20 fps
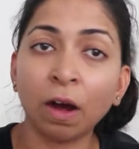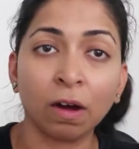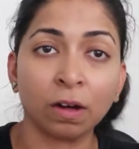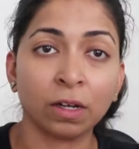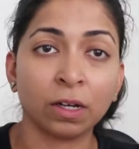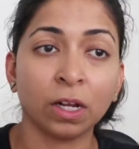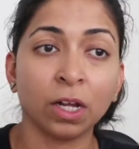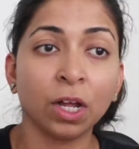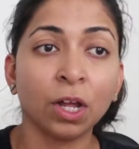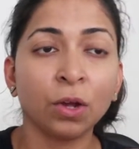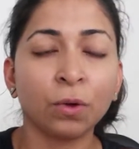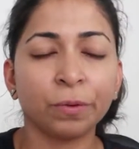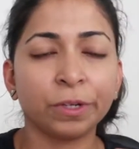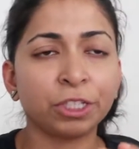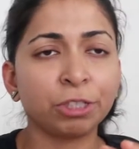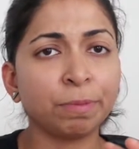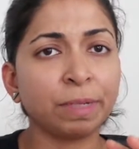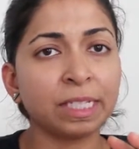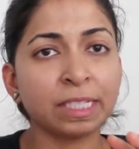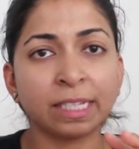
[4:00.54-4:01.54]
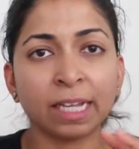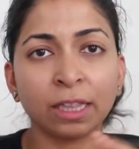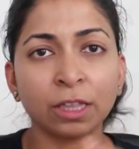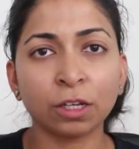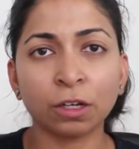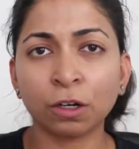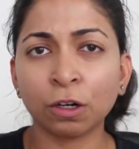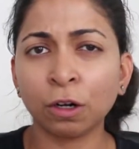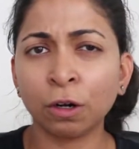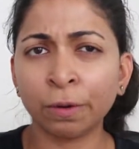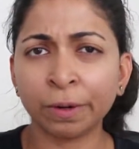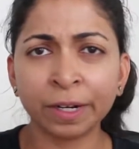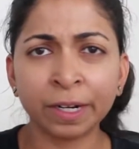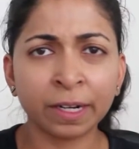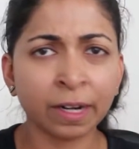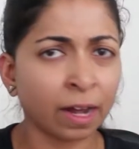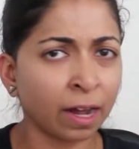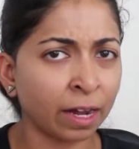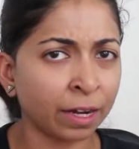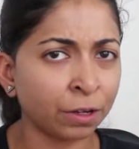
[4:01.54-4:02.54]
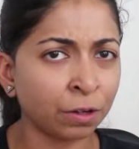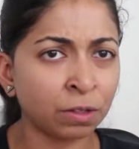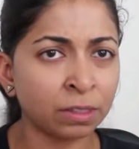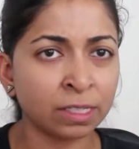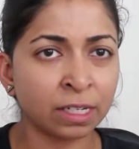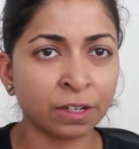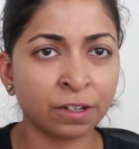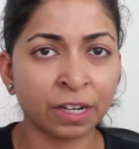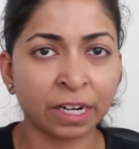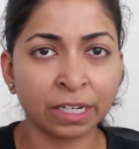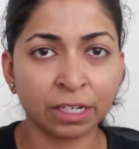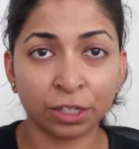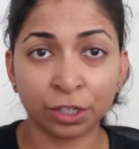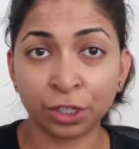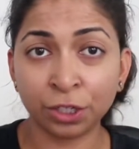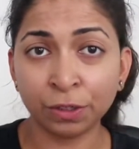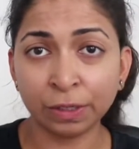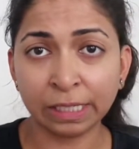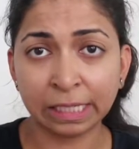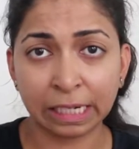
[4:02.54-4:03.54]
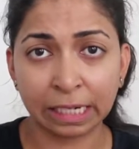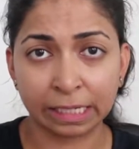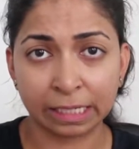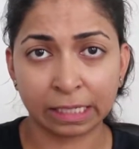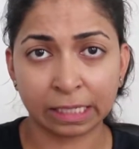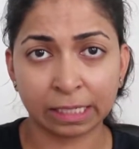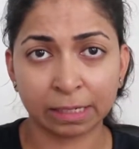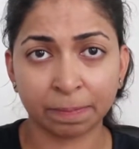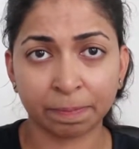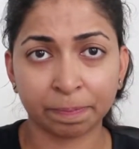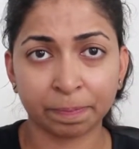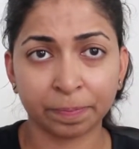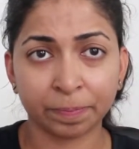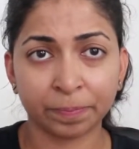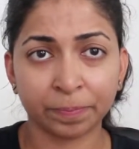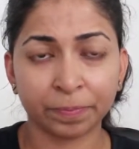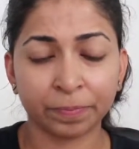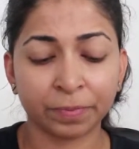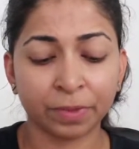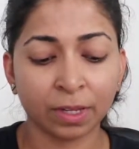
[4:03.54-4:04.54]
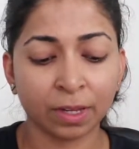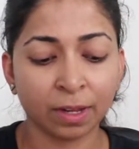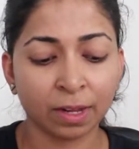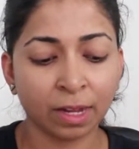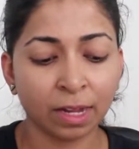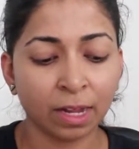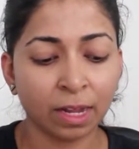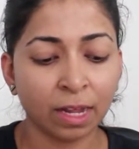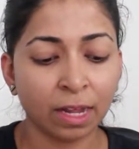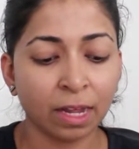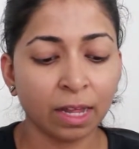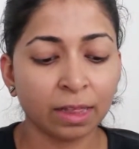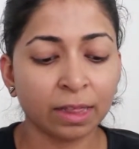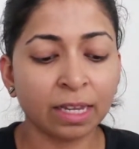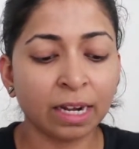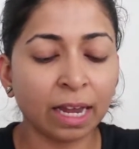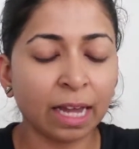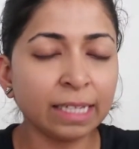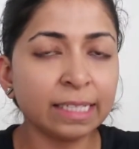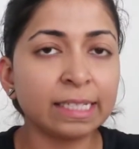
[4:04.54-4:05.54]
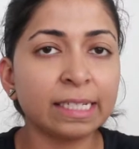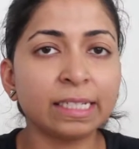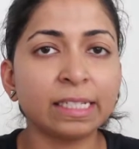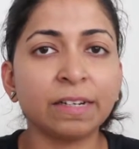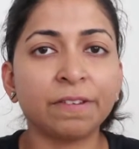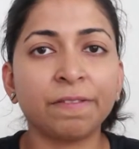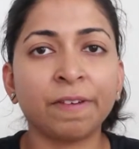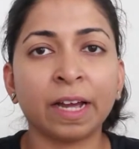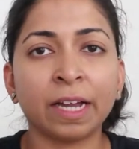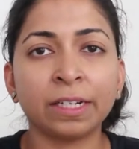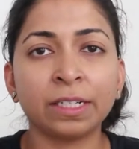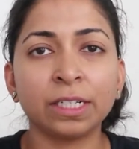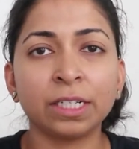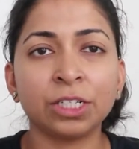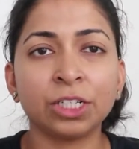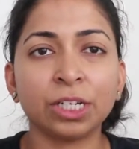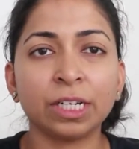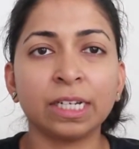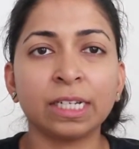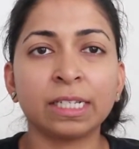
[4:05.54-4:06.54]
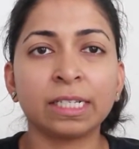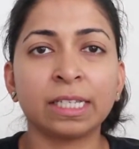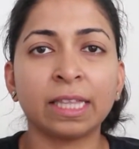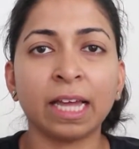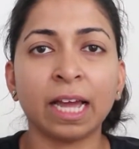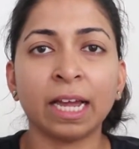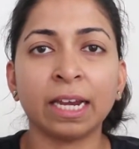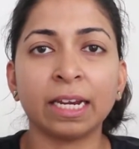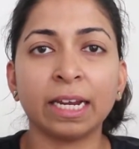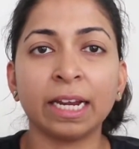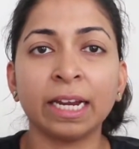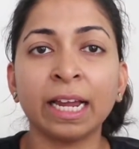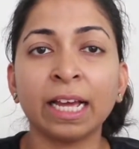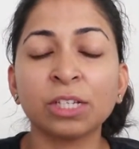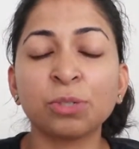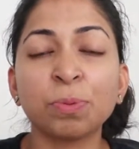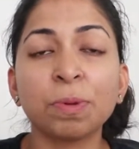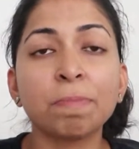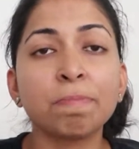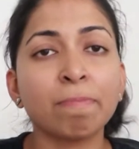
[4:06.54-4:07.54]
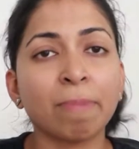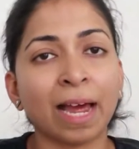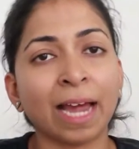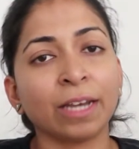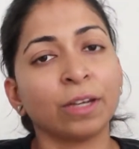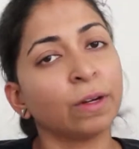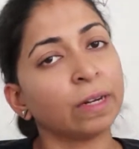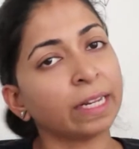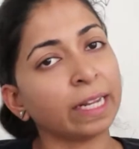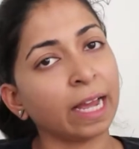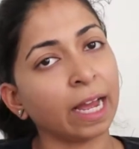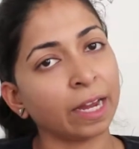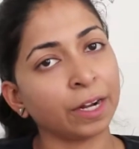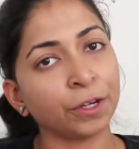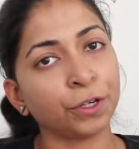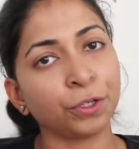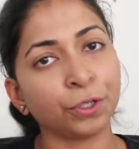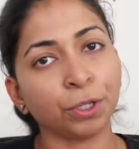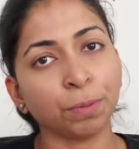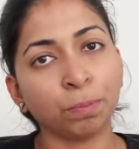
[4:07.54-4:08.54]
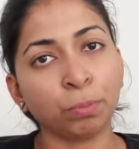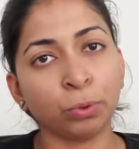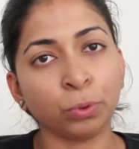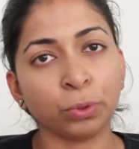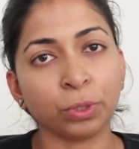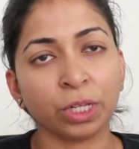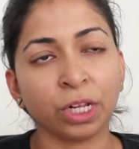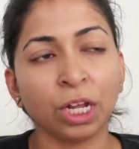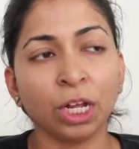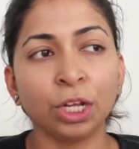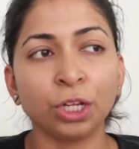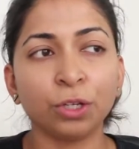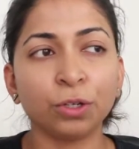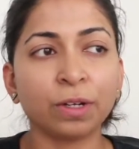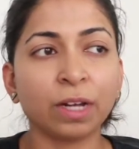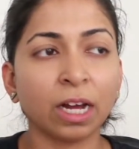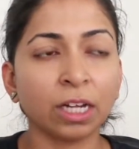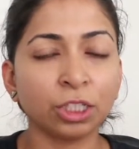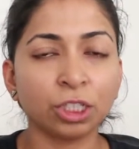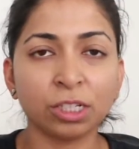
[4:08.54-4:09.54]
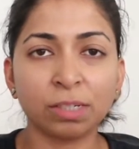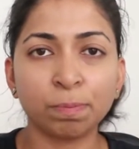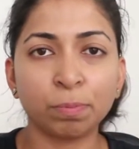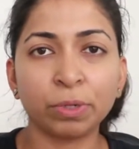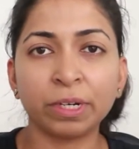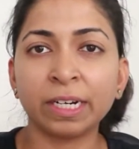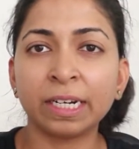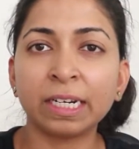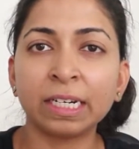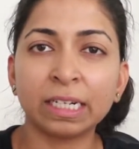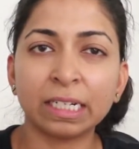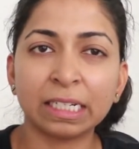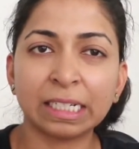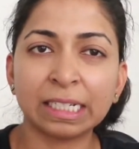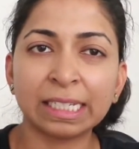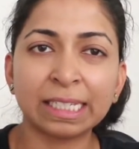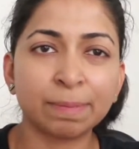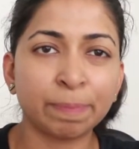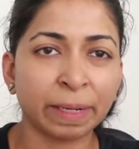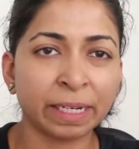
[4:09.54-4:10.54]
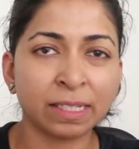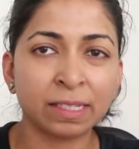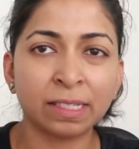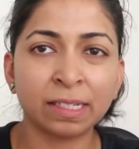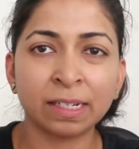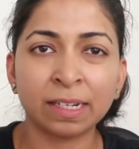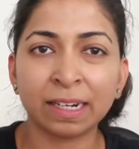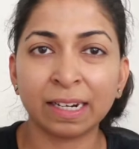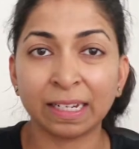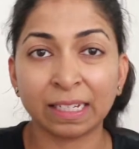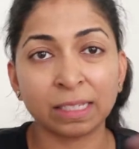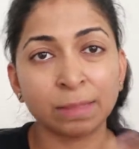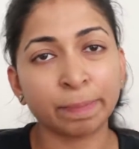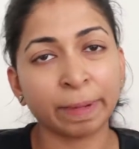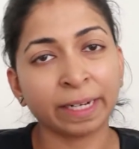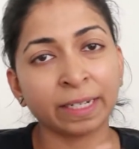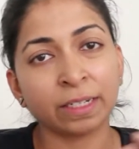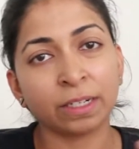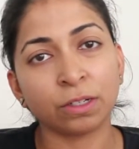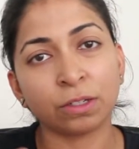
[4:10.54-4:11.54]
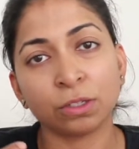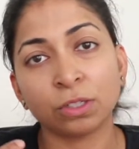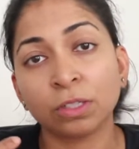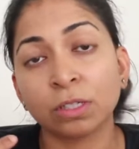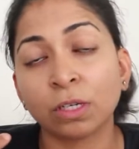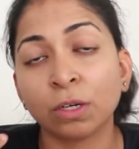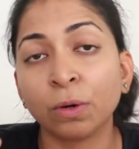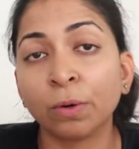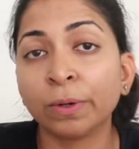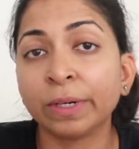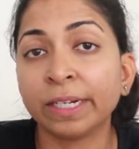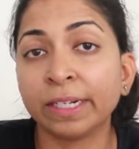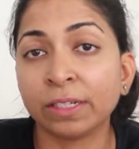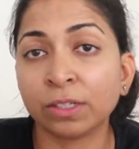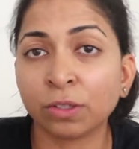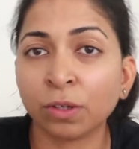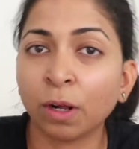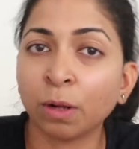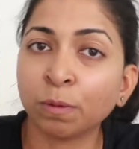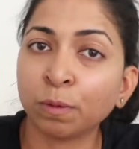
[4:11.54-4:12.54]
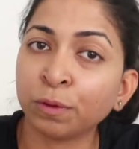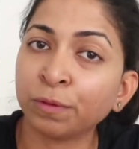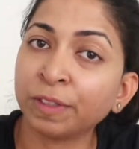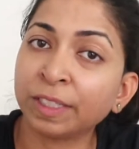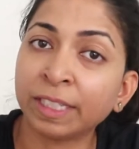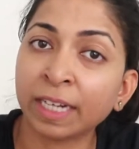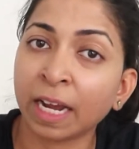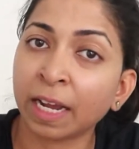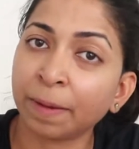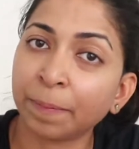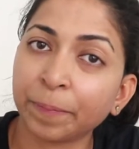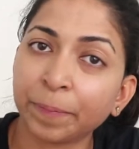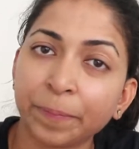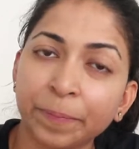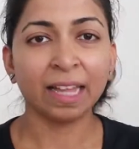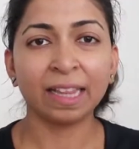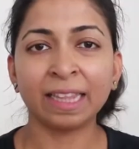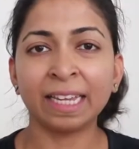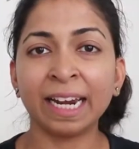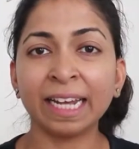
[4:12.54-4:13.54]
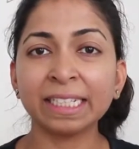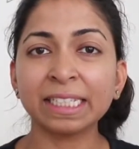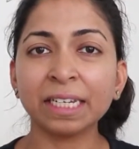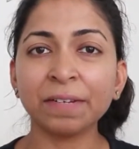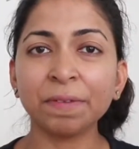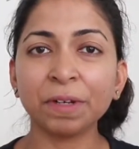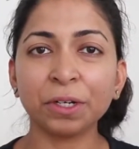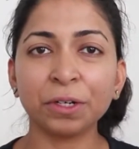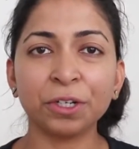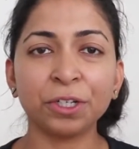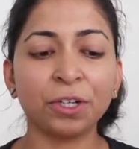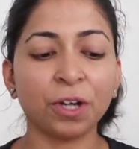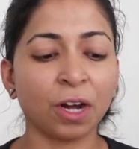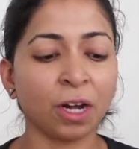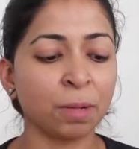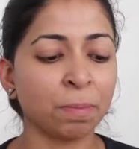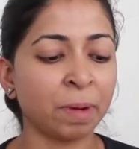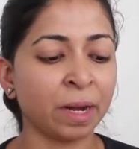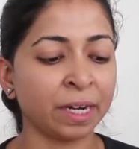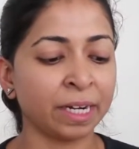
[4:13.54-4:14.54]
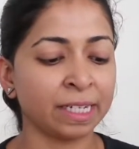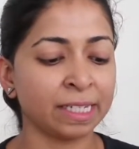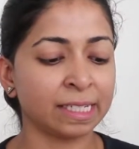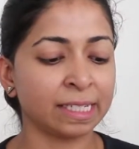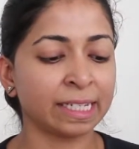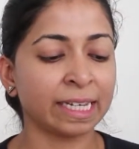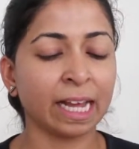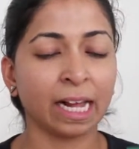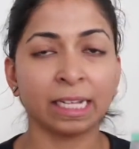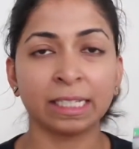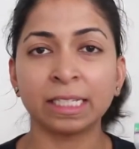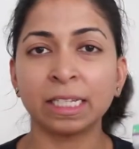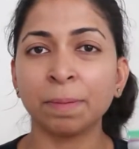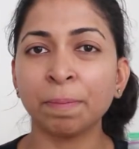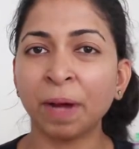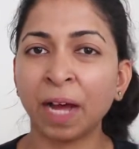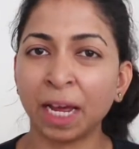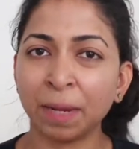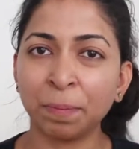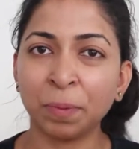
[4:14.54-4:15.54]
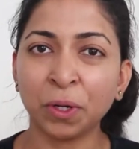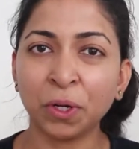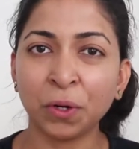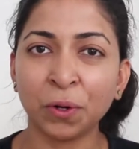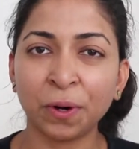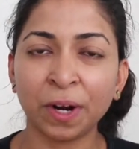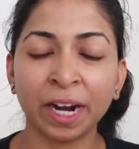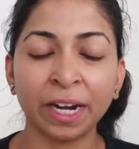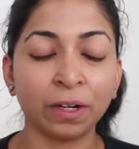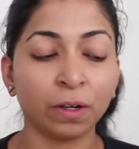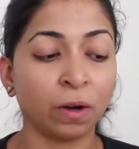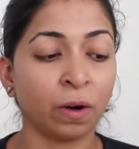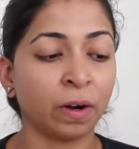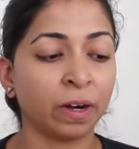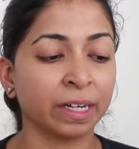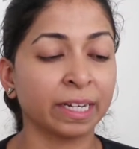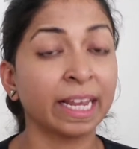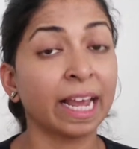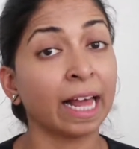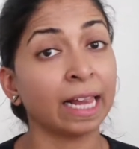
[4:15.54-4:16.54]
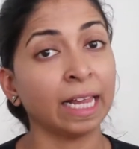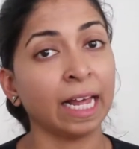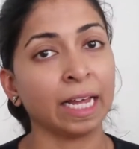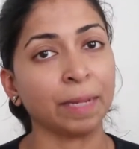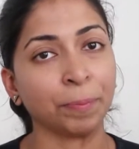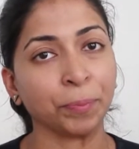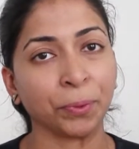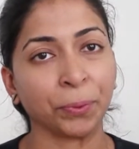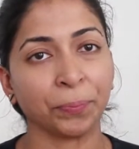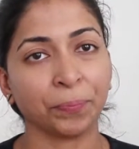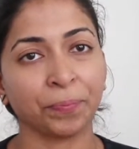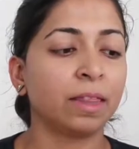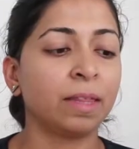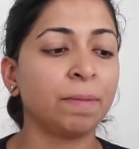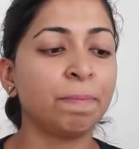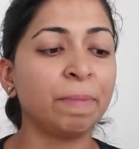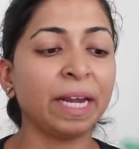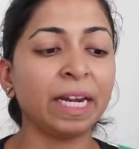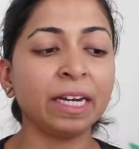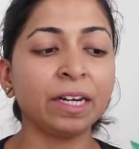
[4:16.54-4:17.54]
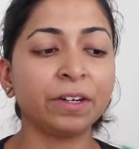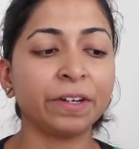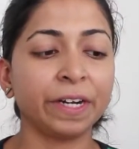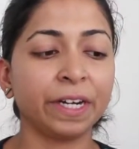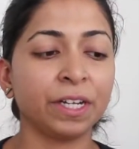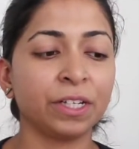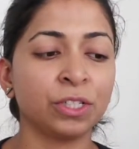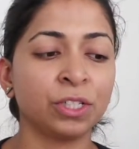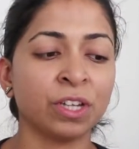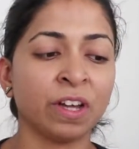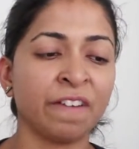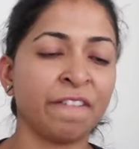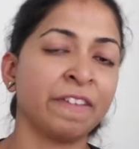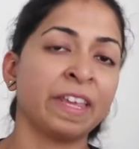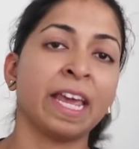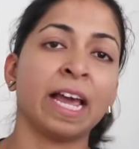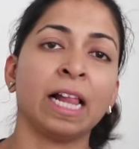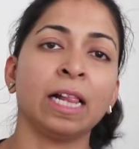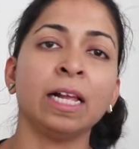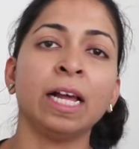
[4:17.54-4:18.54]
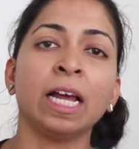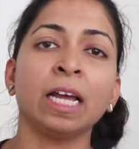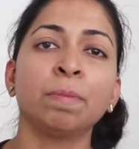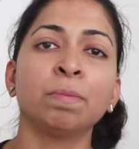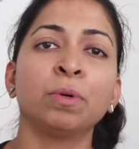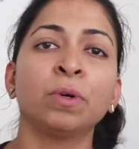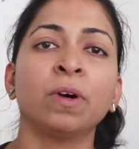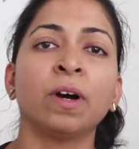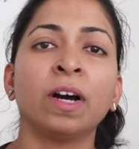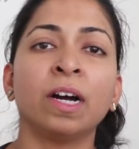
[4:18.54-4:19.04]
lock, which means that the chlorine ions are rendered useless. The last disadvantage is that it has to be manually added to your pool. You can't just put it in a dispenser and expect it to slowly dissolve over time. The next thing we're going to talk about is calcium hypochlorite or calhypo. The main ingredients of calhypo